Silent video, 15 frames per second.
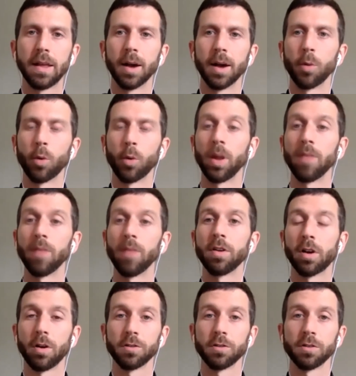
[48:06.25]
or even to
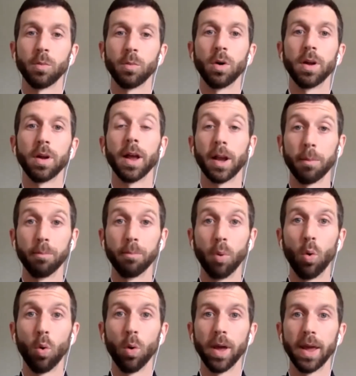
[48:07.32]
call someone like
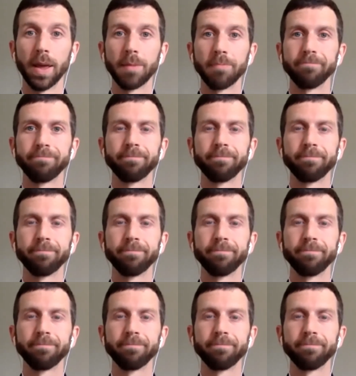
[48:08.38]
boy,